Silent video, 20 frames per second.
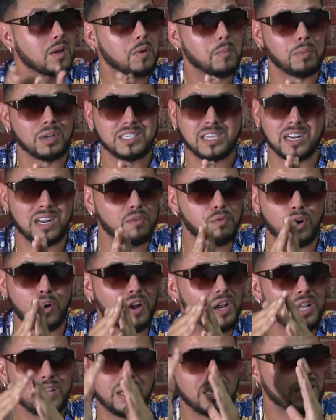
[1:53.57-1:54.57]
But I never
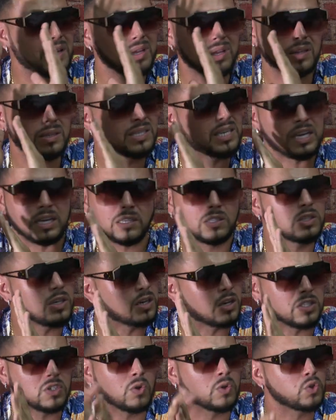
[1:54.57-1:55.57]
really take,
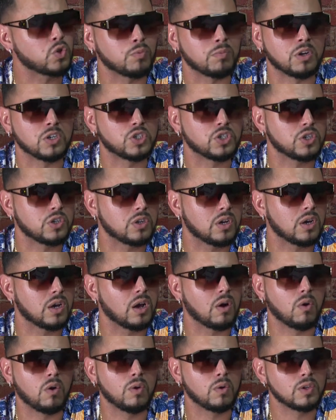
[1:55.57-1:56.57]
took it on too much. I
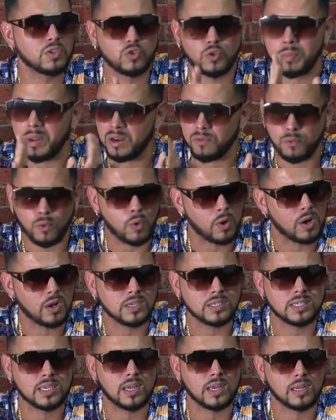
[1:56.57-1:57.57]
always remain
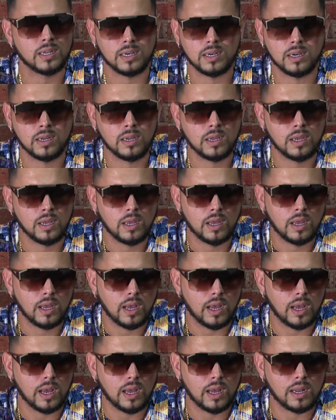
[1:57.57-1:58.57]
focused, and
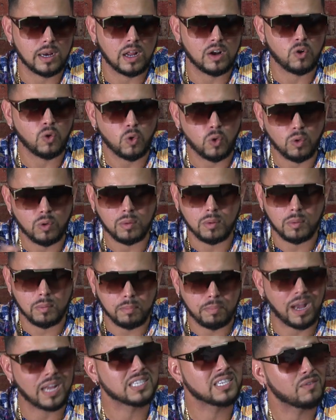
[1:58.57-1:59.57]
and I know
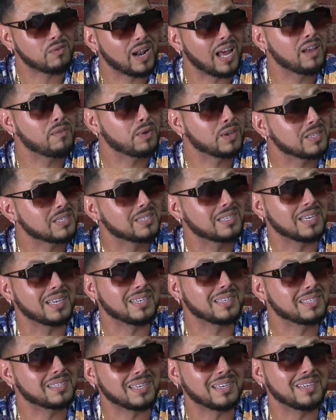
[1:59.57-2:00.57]
part of life is
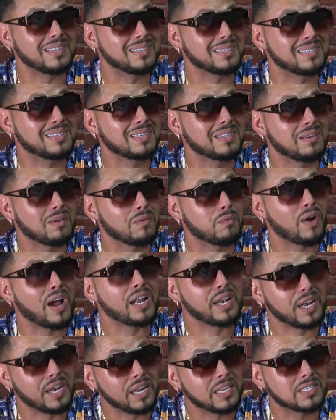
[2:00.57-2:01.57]
is, is
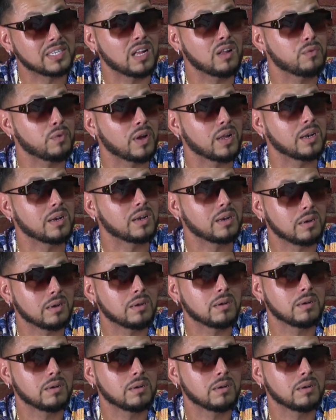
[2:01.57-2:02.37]
finding yourself, and